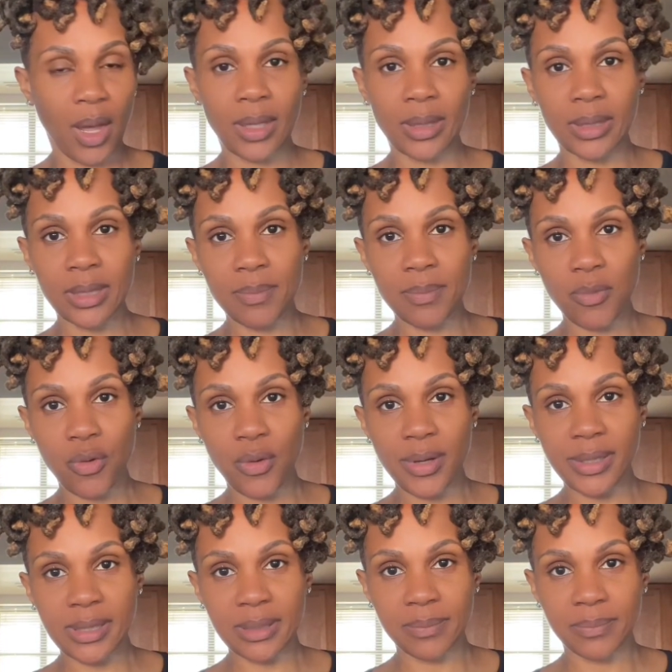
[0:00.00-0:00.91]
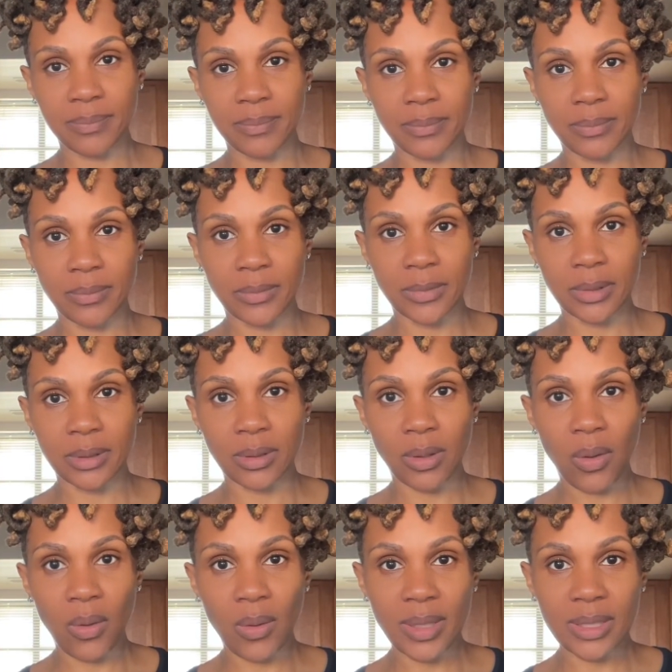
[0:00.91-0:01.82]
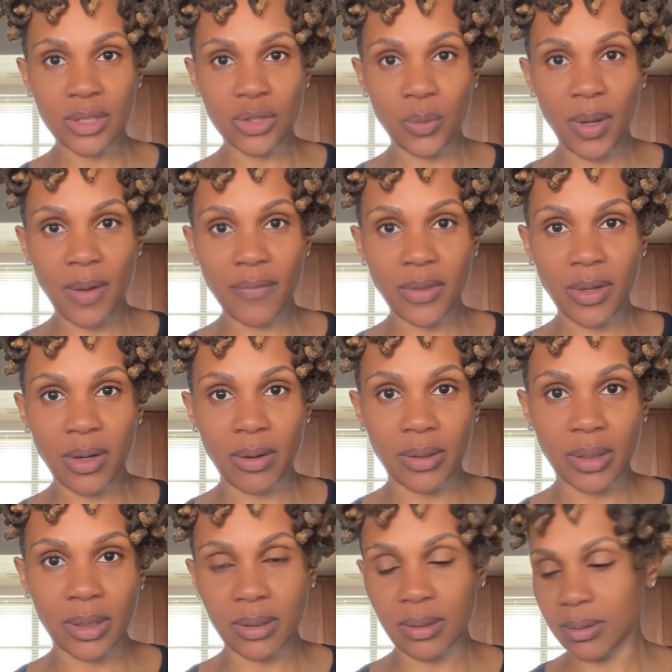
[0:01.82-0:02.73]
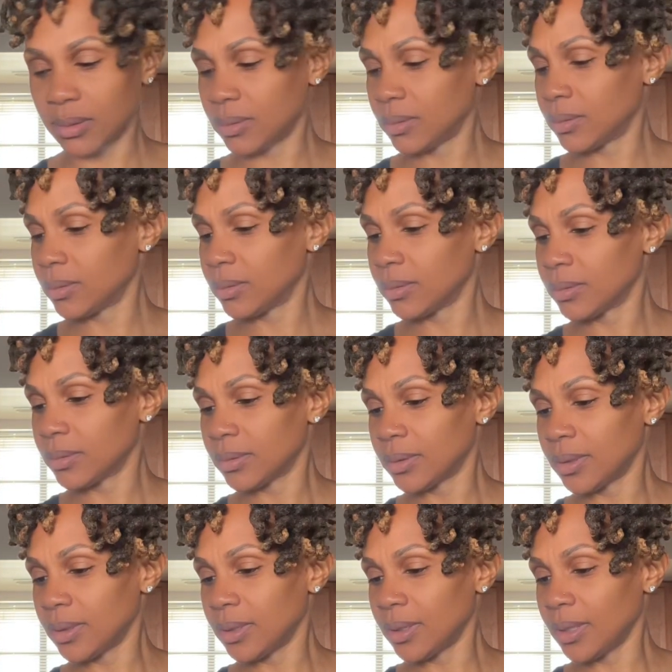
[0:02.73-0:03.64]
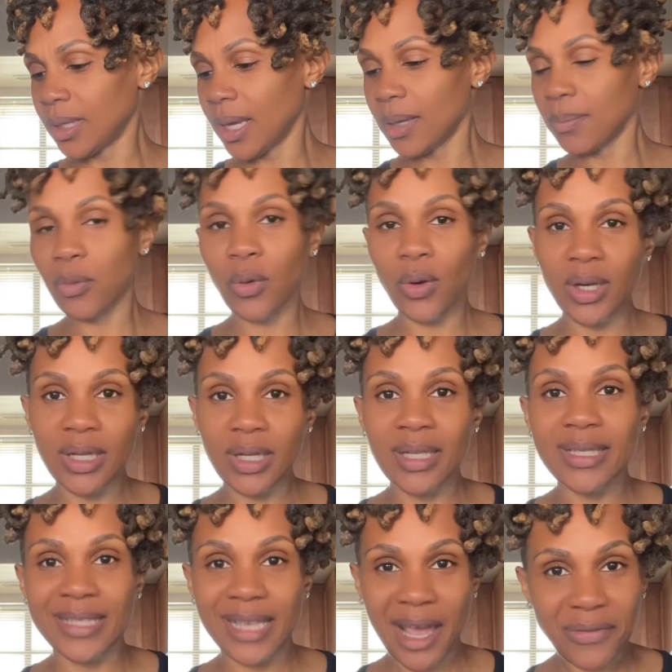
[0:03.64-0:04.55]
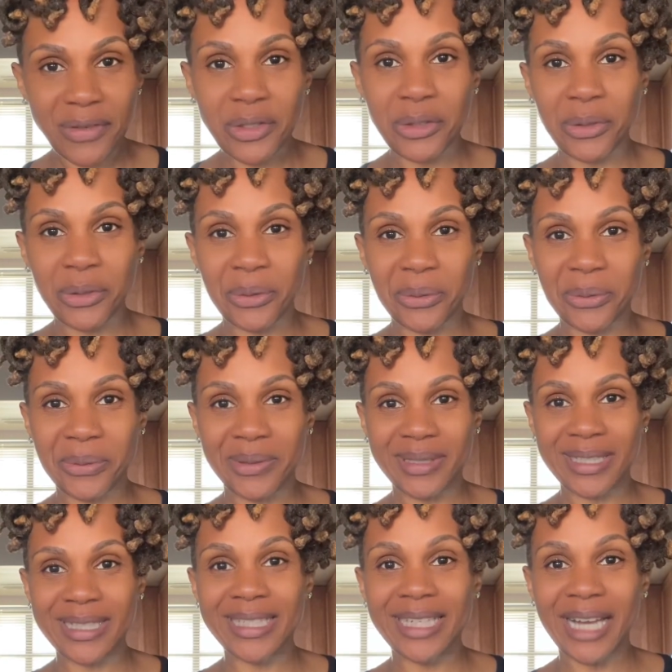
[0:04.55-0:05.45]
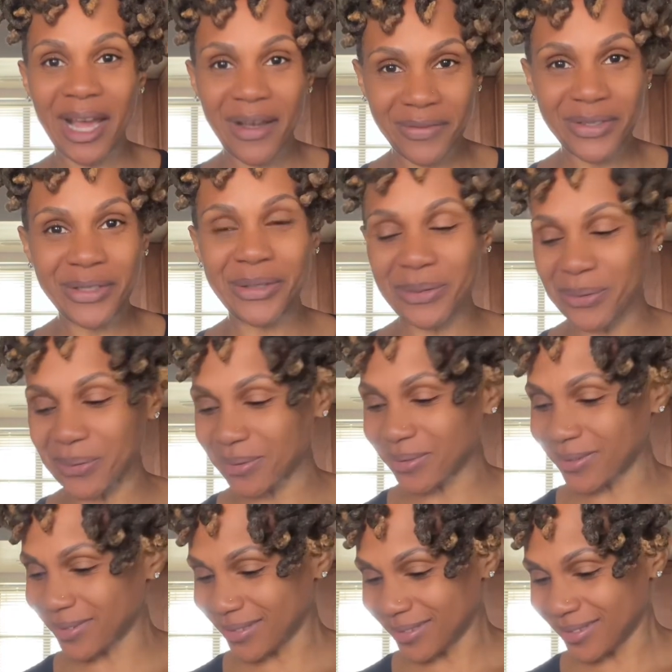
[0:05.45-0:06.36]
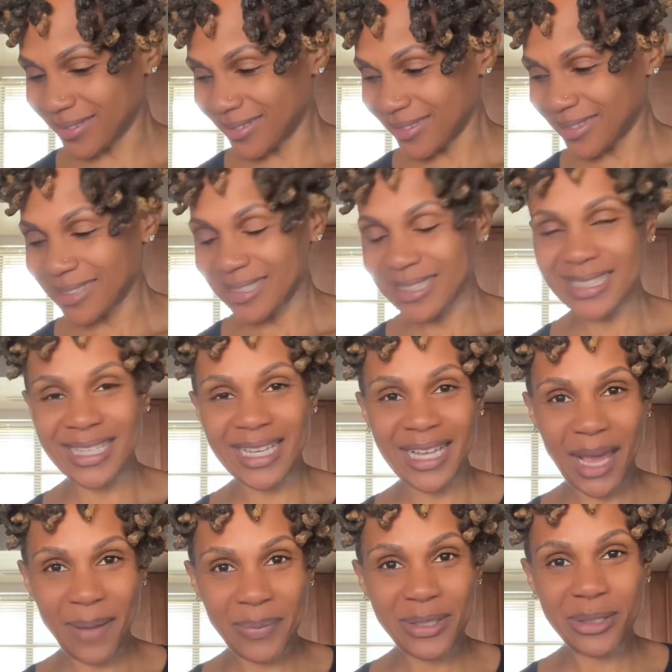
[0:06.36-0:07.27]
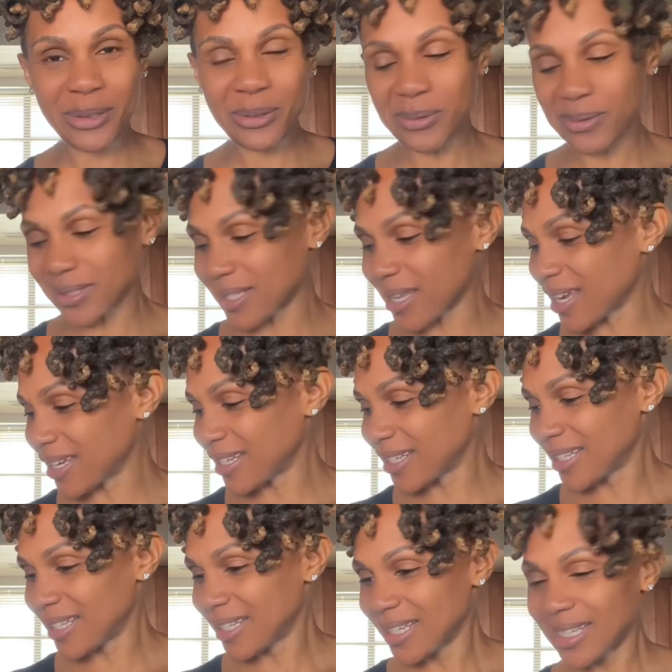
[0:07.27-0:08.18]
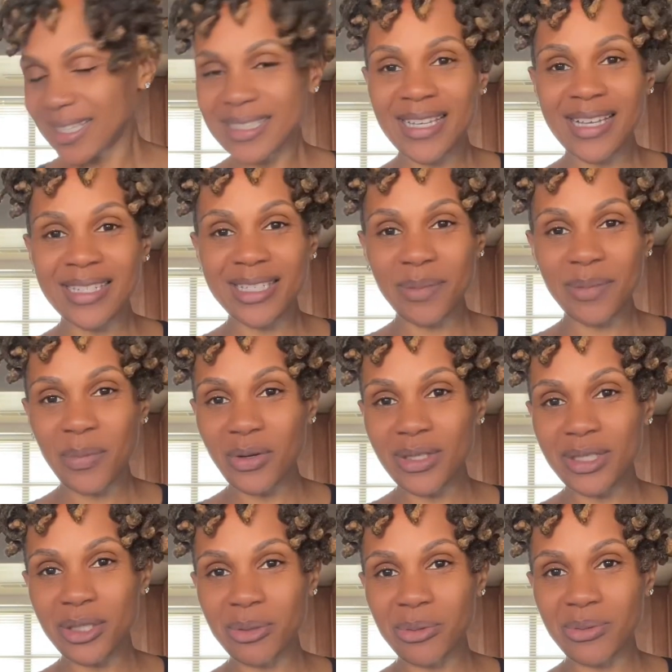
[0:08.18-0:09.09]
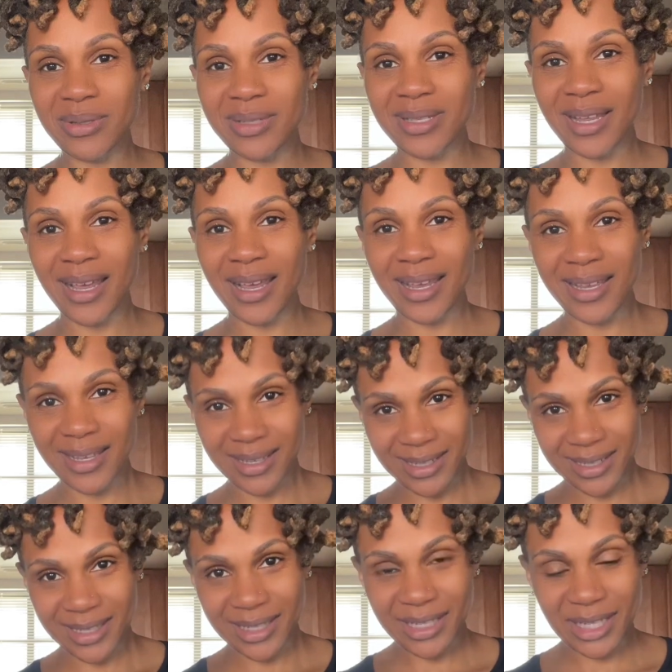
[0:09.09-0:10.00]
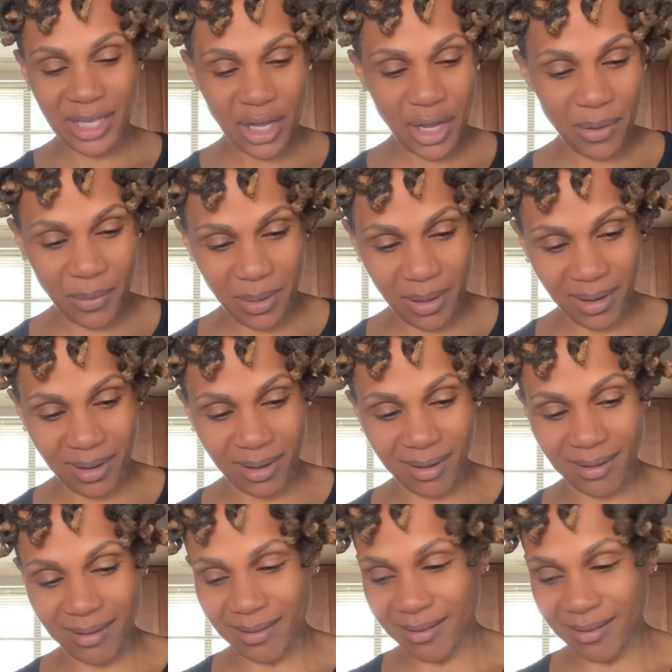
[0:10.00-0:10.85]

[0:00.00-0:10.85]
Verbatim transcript: Good morning. Lord, it's 12.30. It ain't morning, it's afternoon. Good afternoon. Happy Tuesday. Testimony Tuesday. Uh,